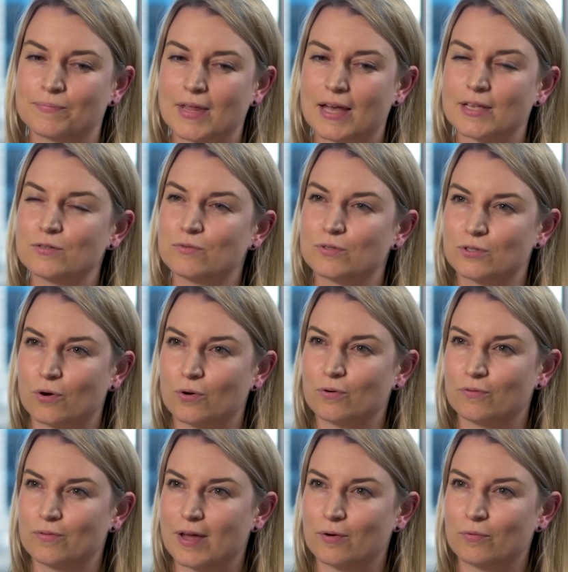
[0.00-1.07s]
As a result
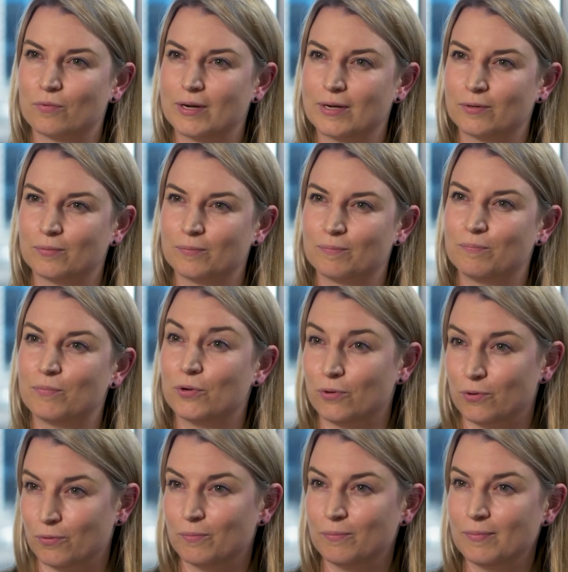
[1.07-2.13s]
of that real
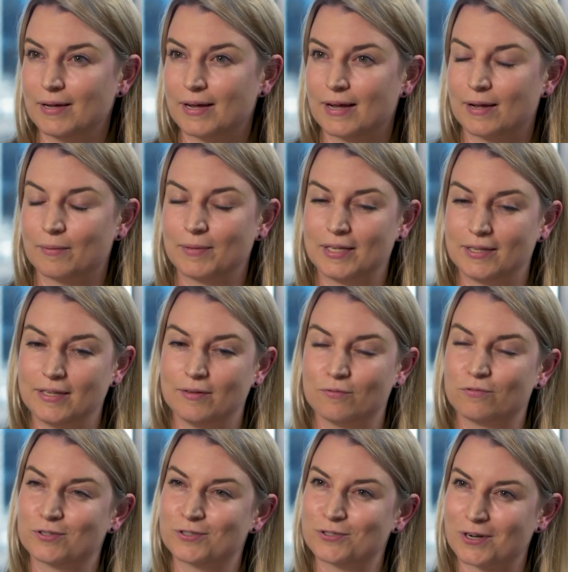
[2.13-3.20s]
boom in the
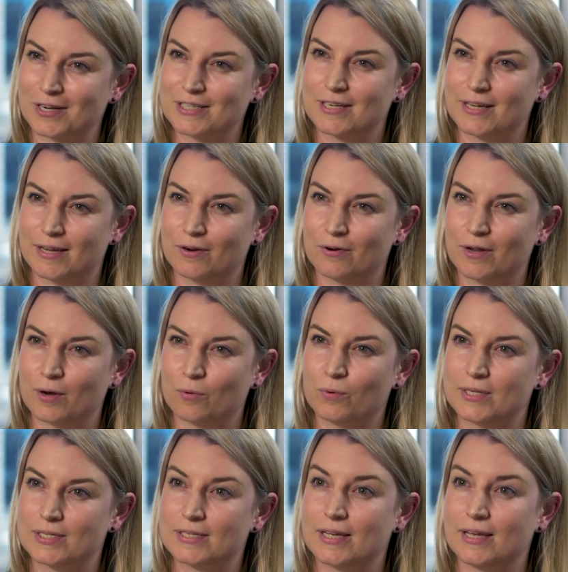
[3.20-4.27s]
infrastructure area,
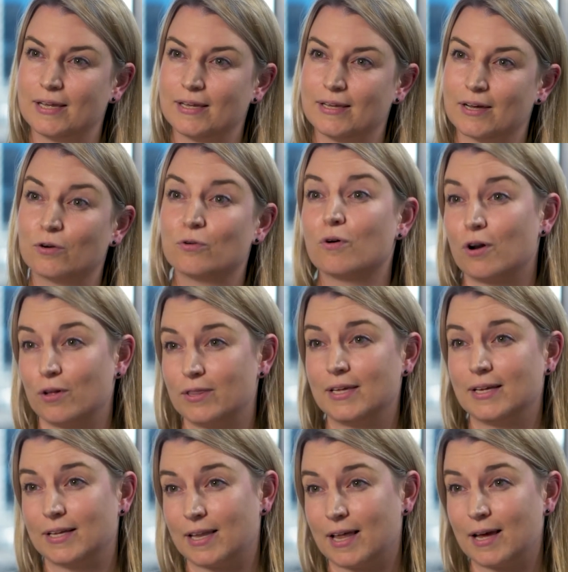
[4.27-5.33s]
we're seeing a growth
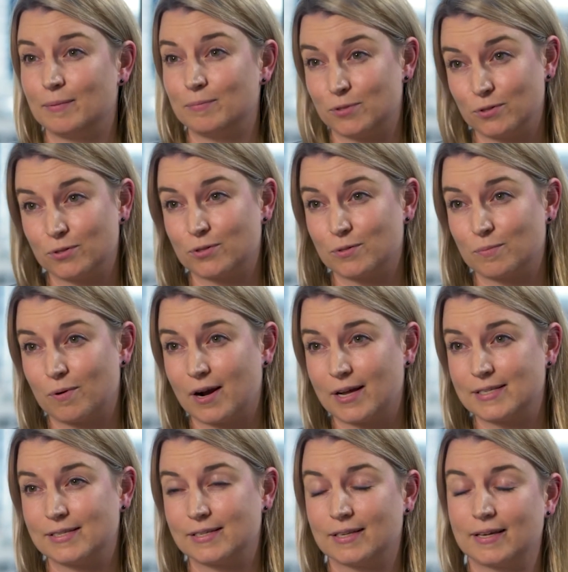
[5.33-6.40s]
in claims, not
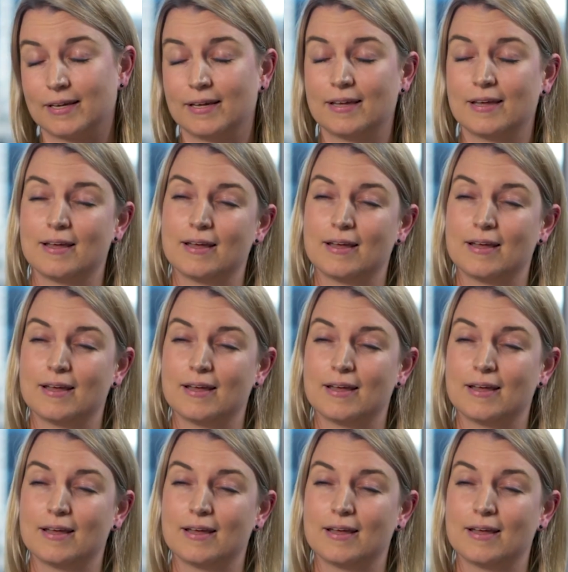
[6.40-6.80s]
surprisingly.